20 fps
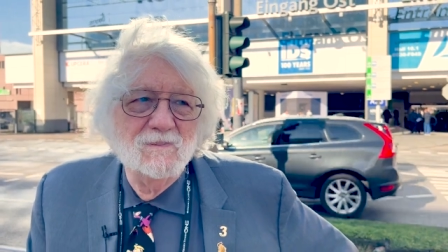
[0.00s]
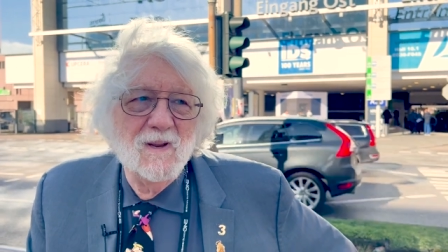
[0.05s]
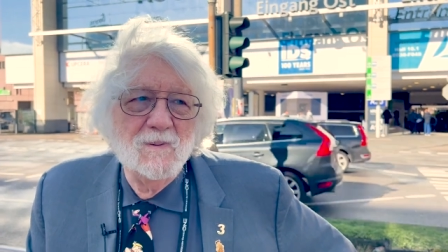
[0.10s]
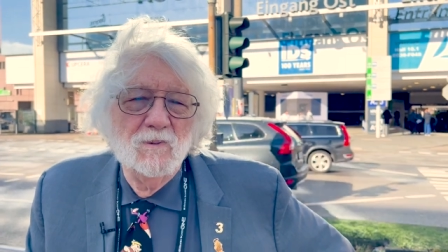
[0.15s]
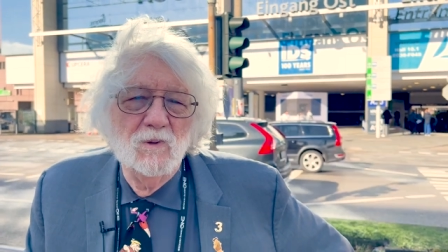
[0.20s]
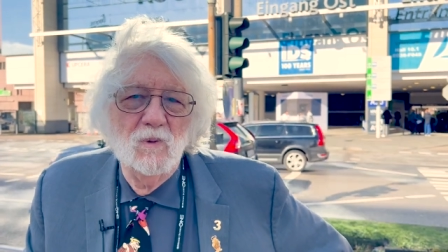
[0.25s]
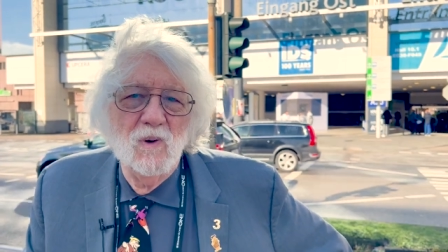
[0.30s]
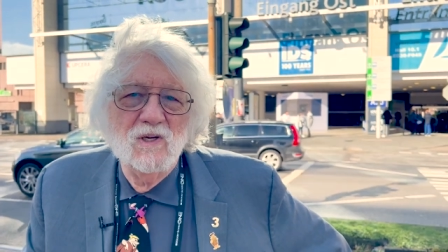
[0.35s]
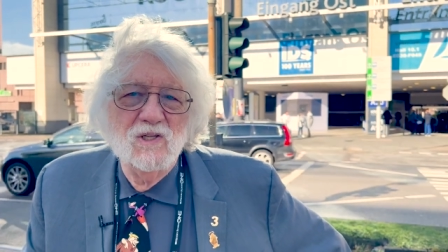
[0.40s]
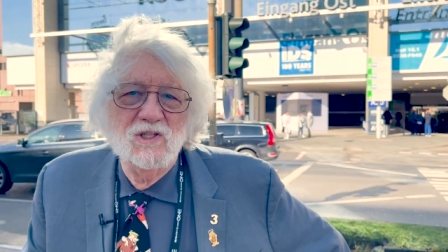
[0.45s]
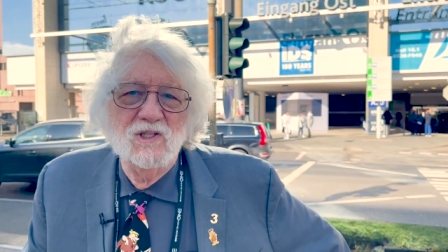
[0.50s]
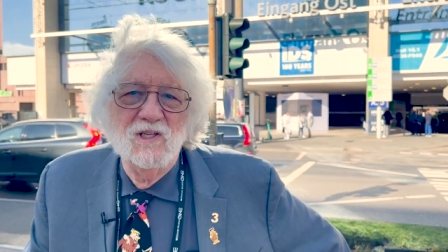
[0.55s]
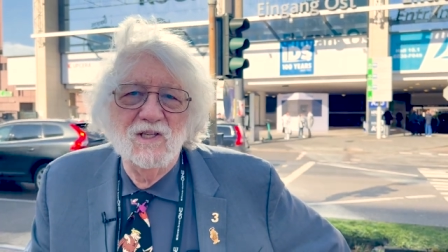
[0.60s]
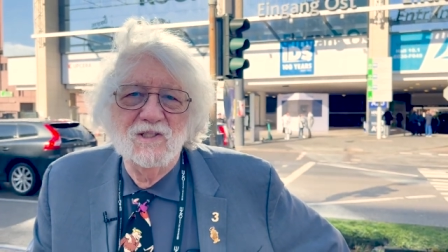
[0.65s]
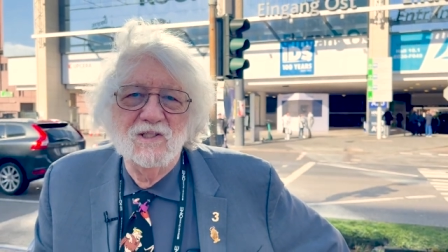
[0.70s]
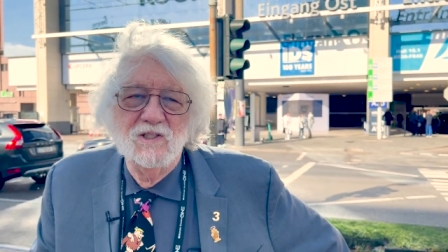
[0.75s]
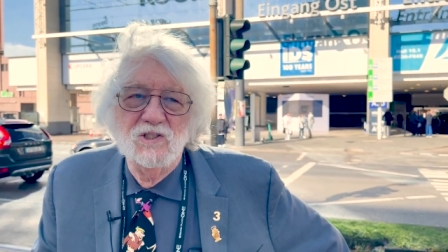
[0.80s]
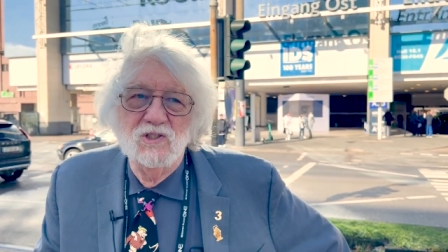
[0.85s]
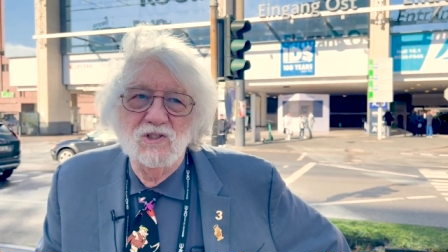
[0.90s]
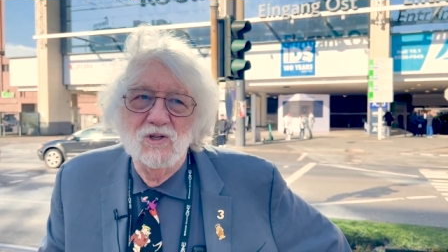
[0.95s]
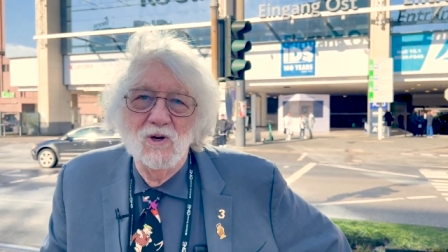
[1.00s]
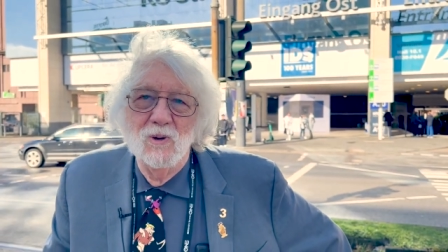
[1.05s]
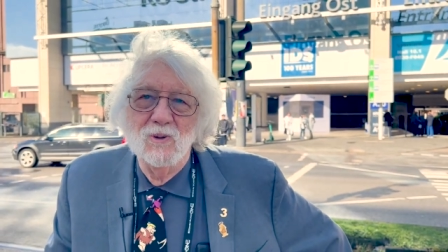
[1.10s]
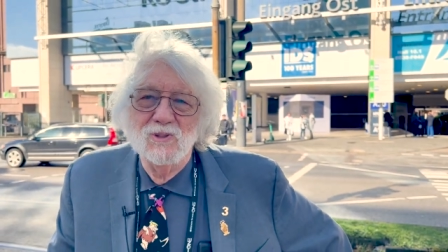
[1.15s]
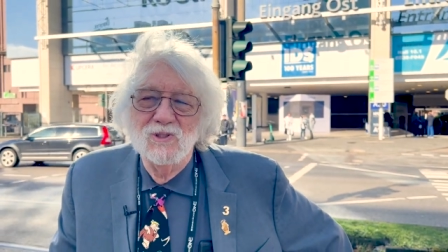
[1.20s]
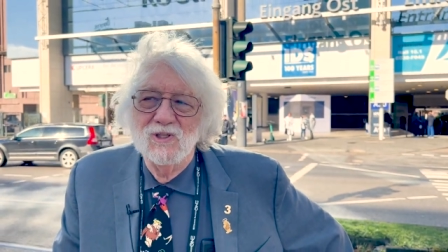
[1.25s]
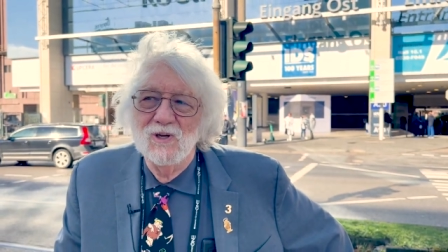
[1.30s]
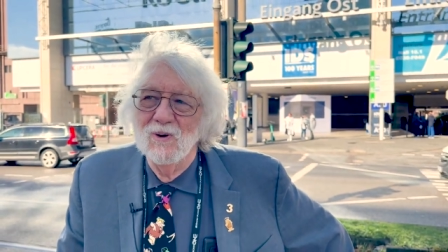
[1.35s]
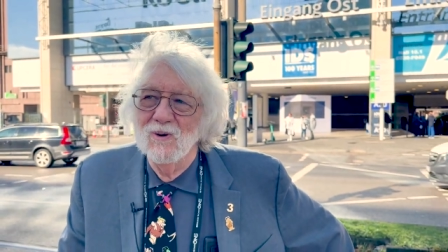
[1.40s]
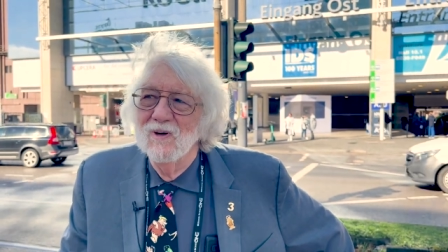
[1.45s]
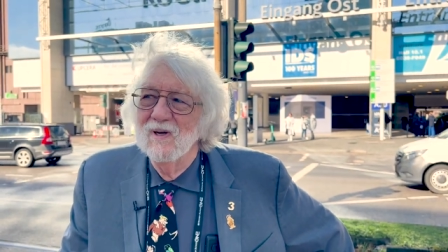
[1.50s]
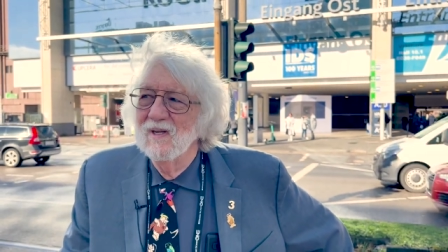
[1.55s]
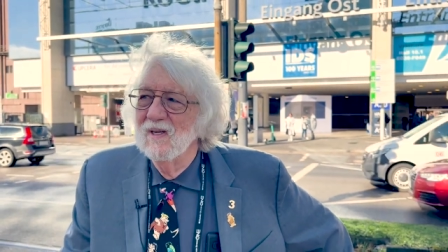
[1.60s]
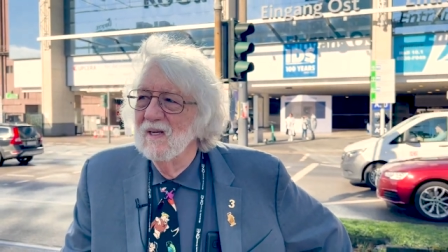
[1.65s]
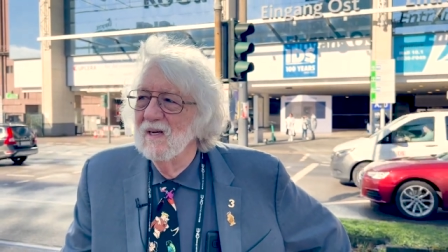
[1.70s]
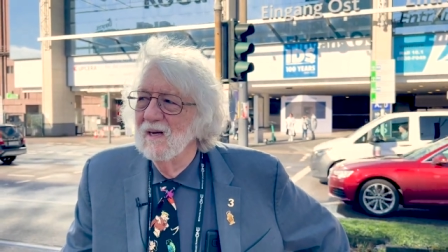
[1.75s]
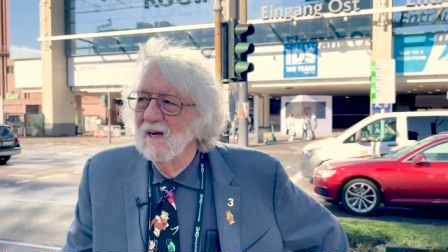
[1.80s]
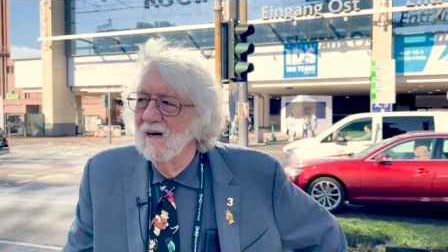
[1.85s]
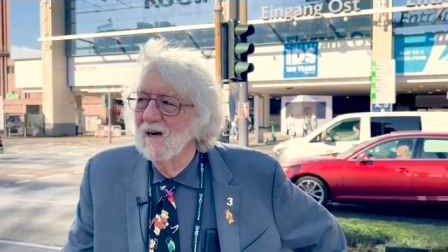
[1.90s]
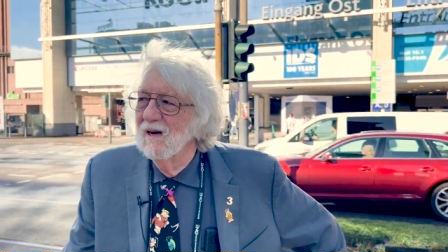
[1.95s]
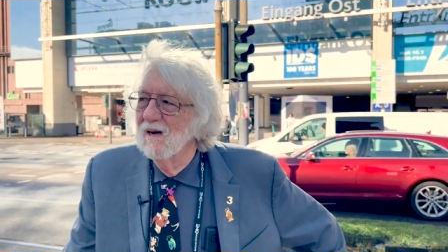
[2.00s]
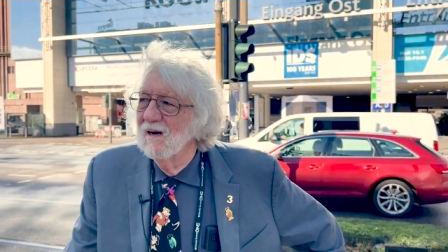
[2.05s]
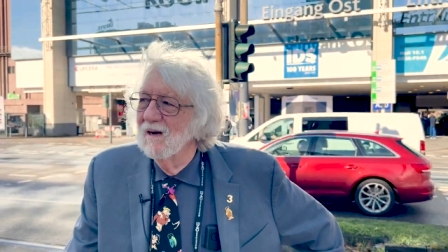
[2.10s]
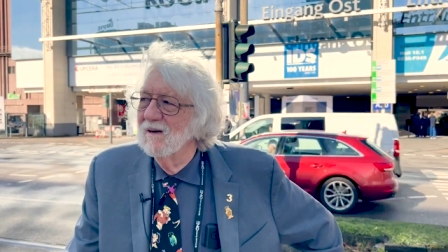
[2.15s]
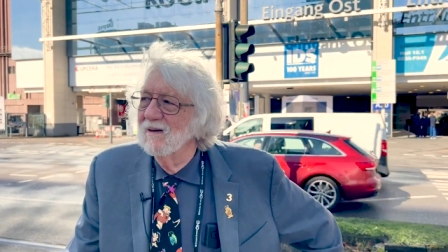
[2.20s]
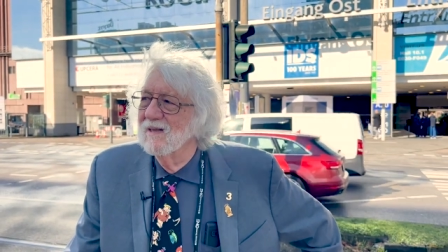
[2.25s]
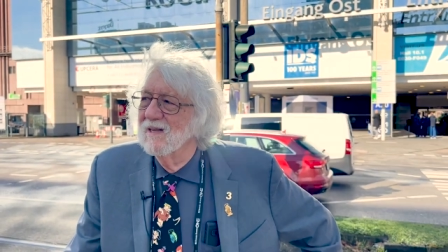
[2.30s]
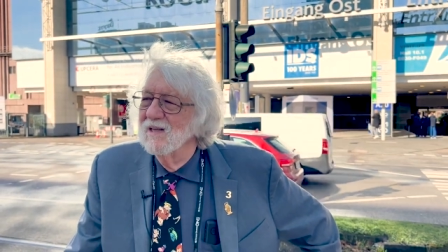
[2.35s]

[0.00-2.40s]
people registered at this show, so uh,